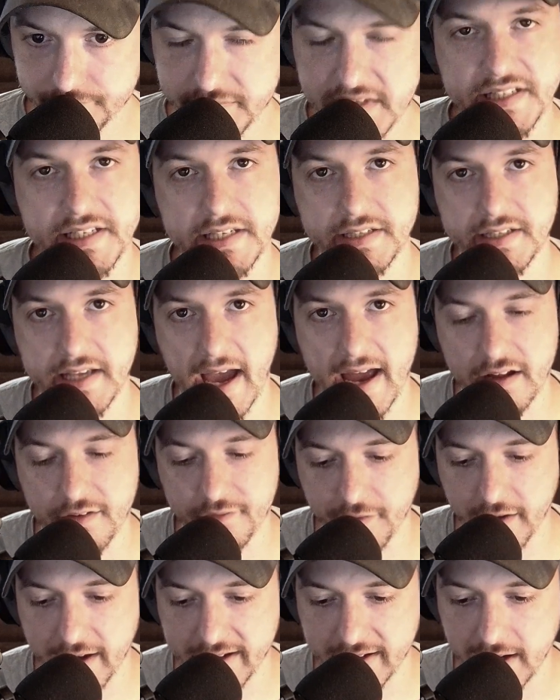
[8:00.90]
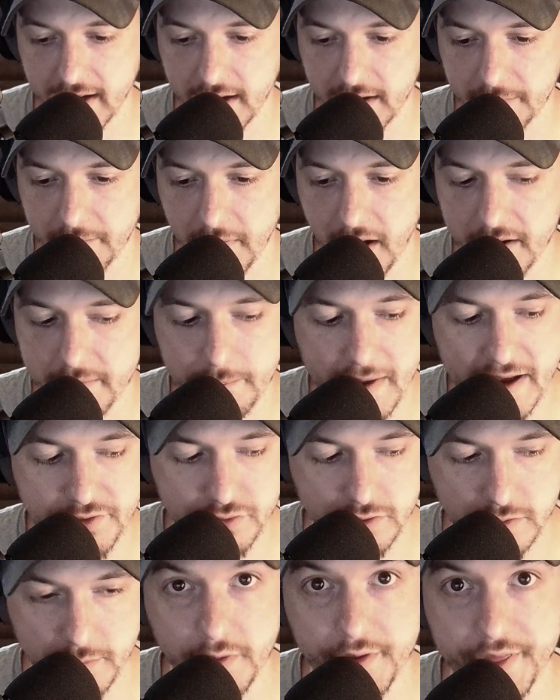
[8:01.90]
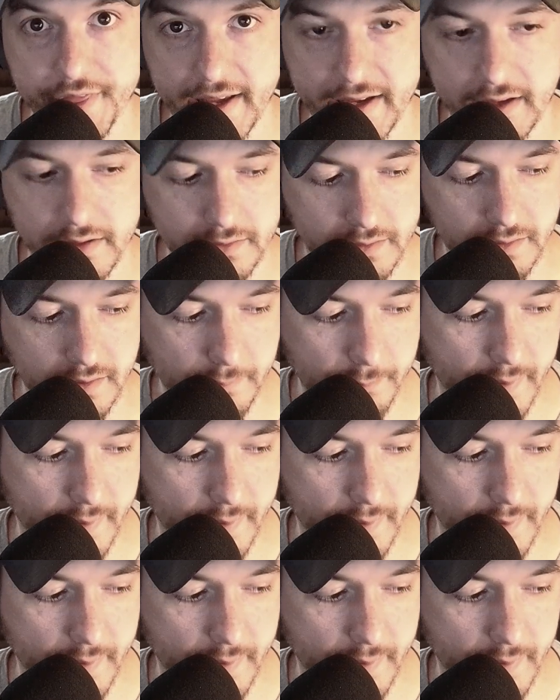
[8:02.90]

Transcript: this is kind of like a unmeasurable thing,